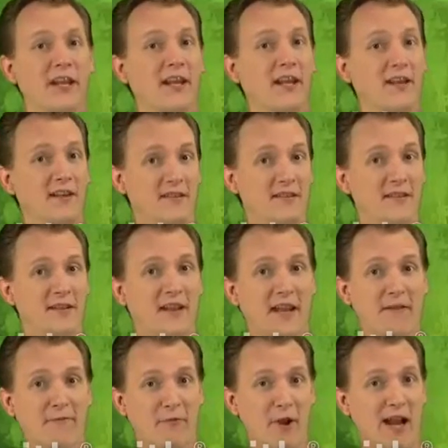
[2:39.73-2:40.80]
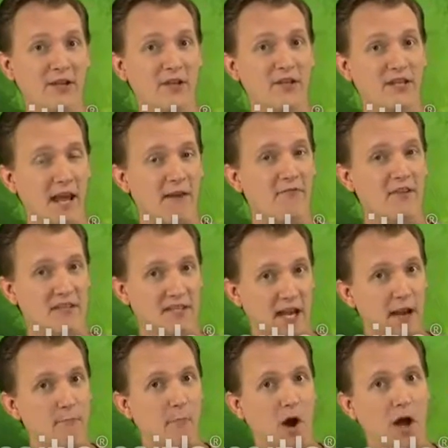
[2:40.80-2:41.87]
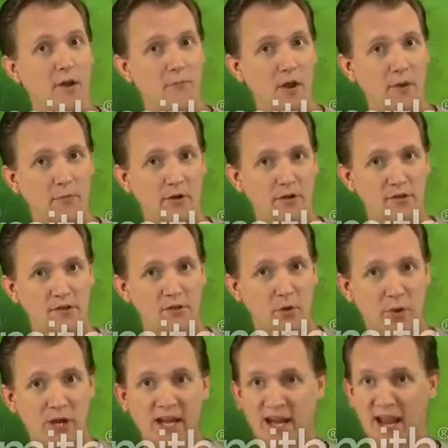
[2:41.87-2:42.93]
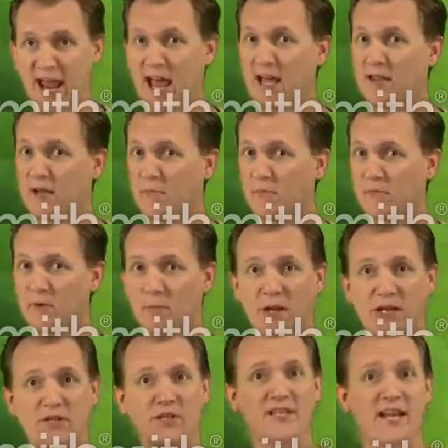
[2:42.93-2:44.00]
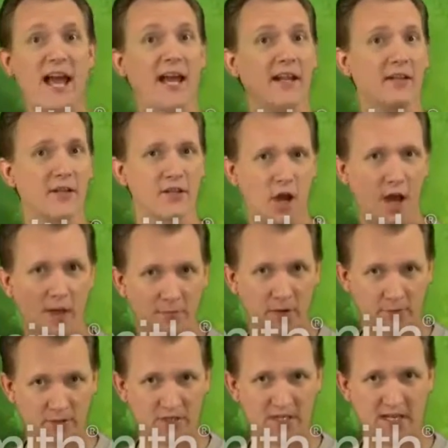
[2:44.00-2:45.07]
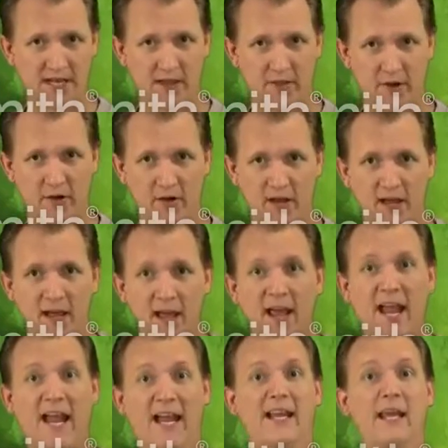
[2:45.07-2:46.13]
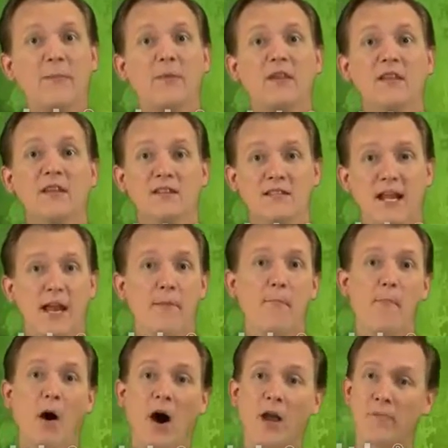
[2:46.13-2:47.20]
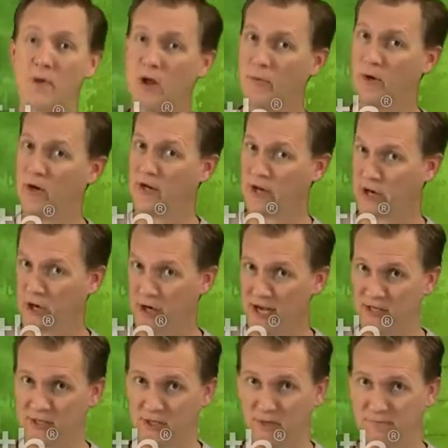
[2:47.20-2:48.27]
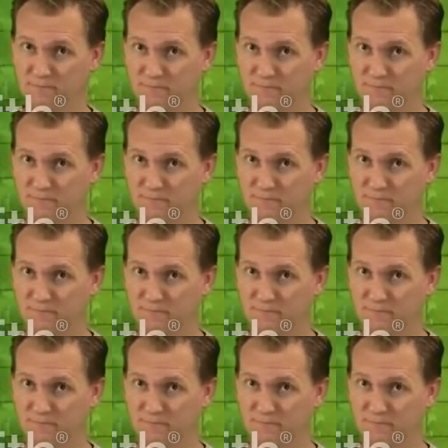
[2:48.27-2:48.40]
is, if fractions have the same bottom numbers, we can add them by just adding the top numbers together and keeping the same bottom number in our answer.